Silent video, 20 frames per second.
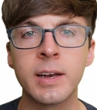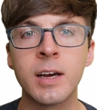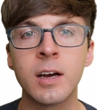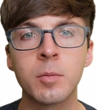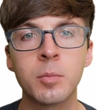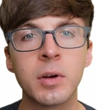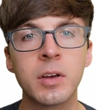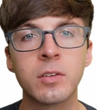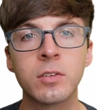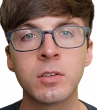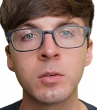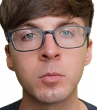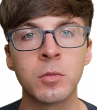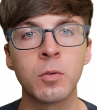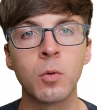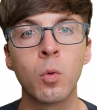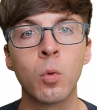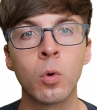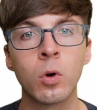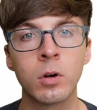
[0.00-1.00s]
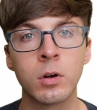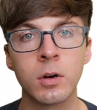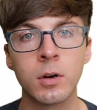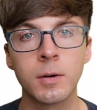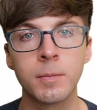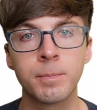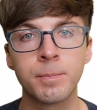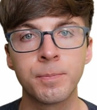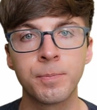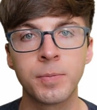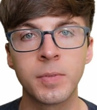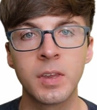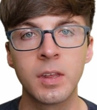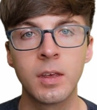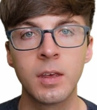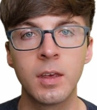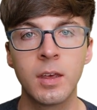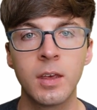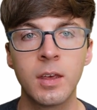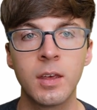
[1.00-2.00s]
out by some order.
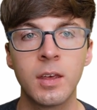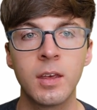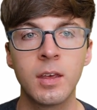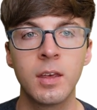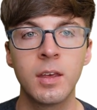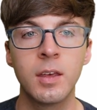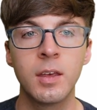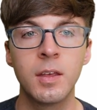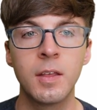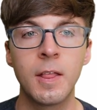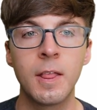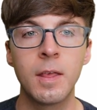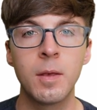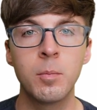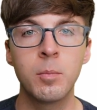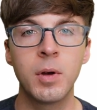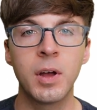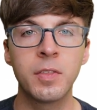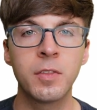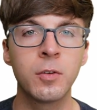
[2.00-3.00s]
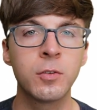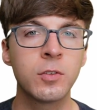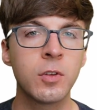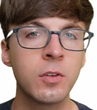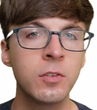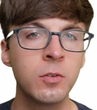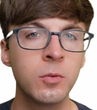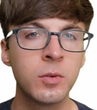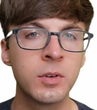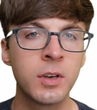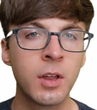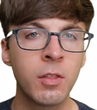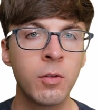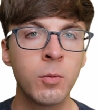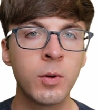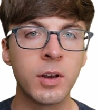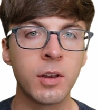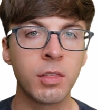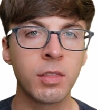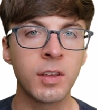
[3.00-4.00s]
But there's also another
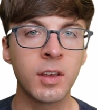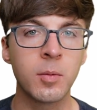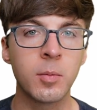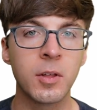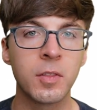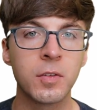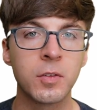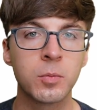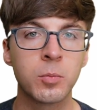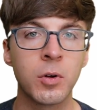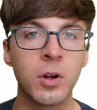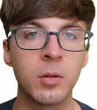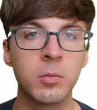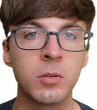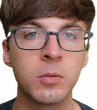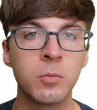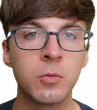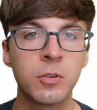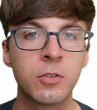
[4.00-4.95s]
way to think about this problem,